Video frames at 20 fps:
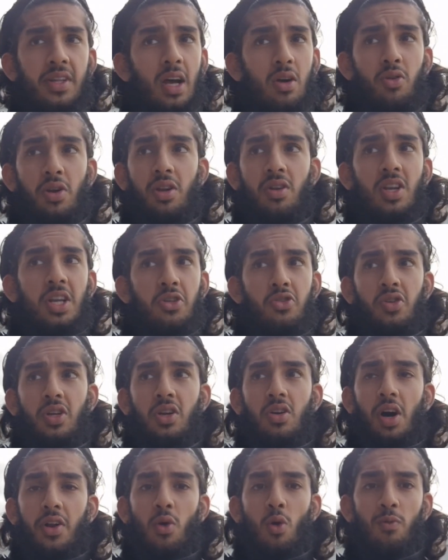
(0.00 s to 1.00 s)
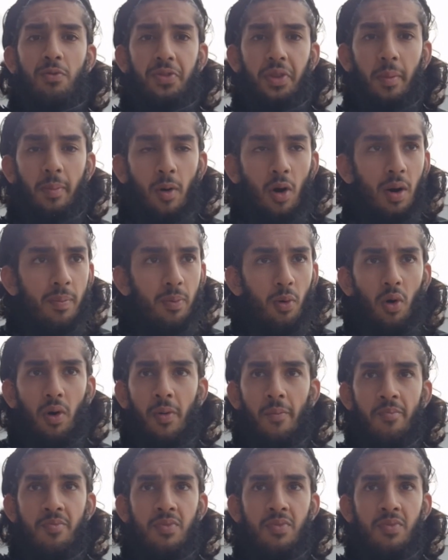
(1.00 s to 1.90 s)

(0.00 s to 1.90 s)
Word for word: That could have literally gone over the bar, but